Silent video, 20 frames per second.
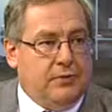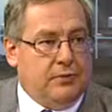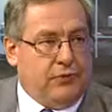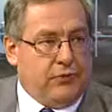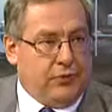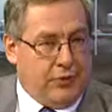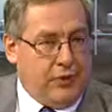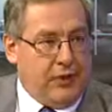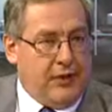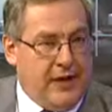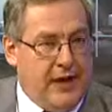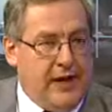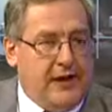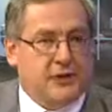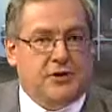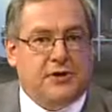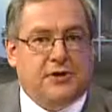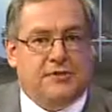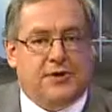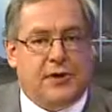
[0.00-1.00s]
through an
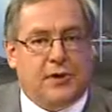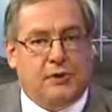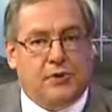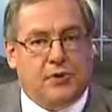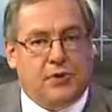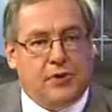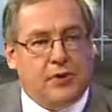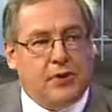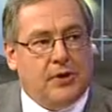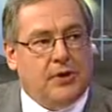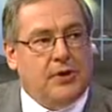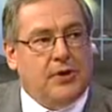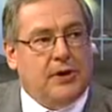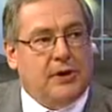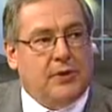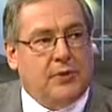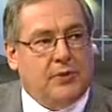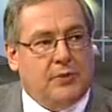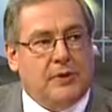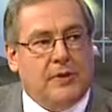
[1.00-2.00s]
action of our board,
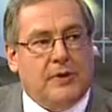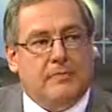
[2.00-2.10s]
we're